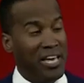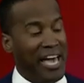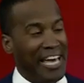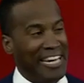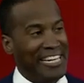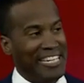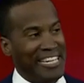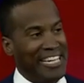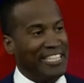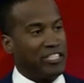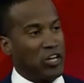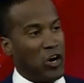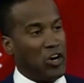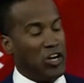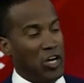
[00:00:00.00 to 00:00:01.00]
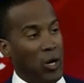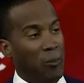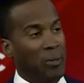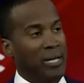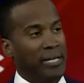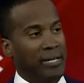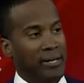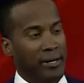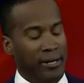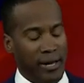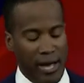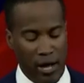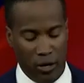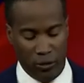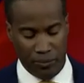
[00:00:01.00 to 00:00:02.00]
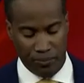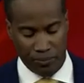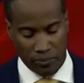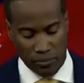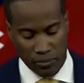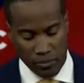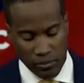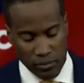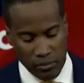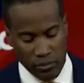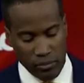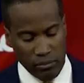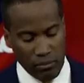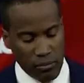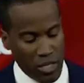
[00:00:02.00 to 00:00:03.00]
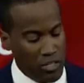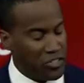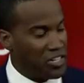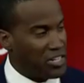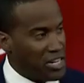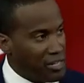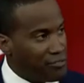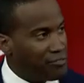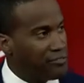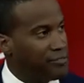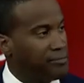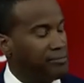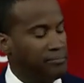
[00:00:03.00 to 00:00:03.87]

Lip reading: and he needs our help now. Easy enough.